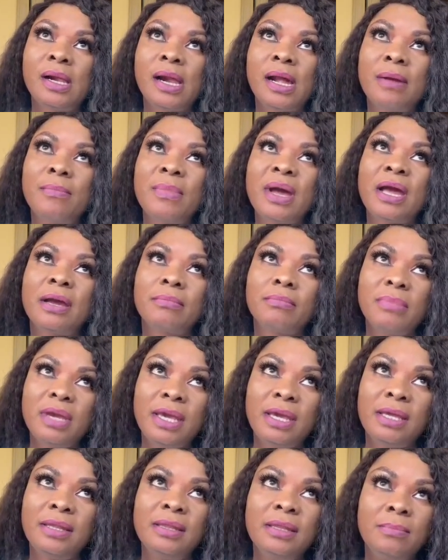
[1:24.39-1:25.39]

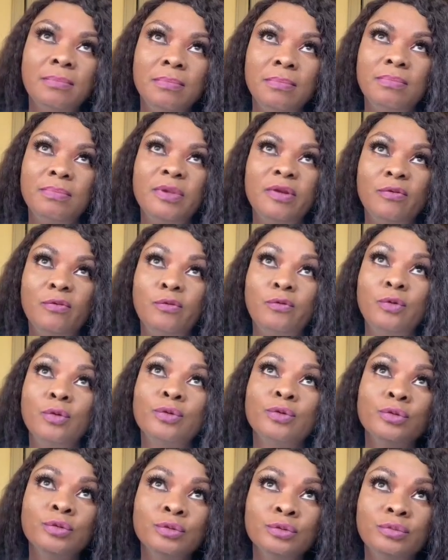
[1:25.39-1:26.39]
Amagbe, the, the
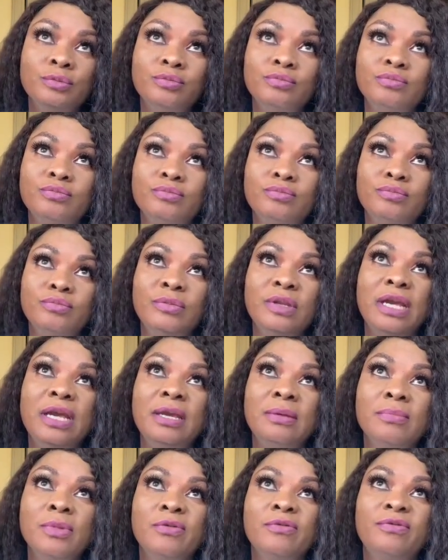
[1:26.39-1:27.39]
full
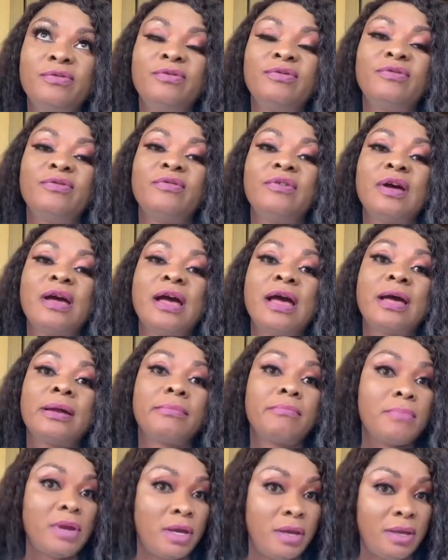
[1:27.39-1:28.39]
name of
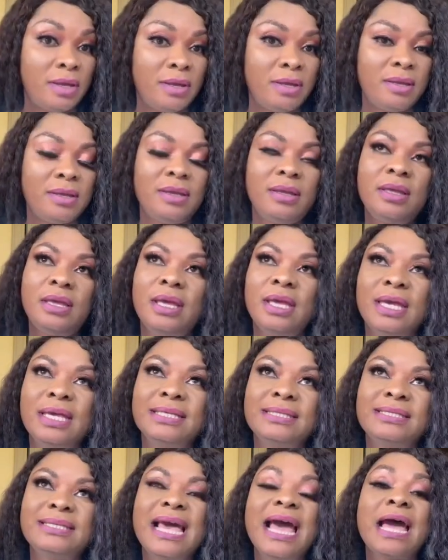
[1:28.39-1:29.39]
Agbe
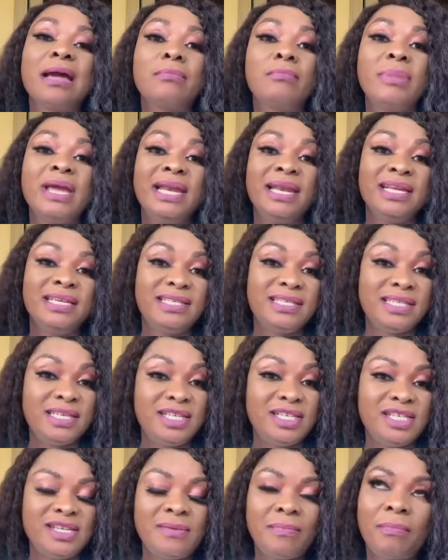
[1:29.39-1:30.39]
is
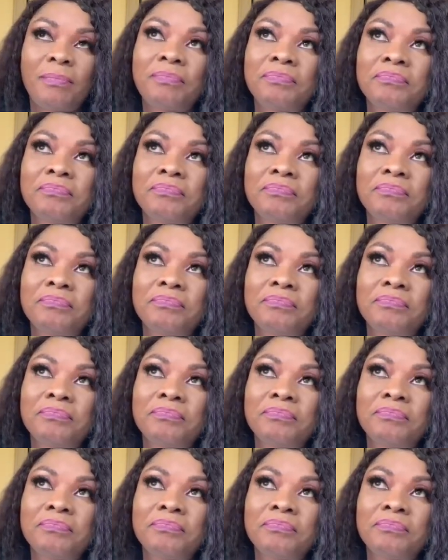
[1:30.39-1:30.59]
Agbeleseshi.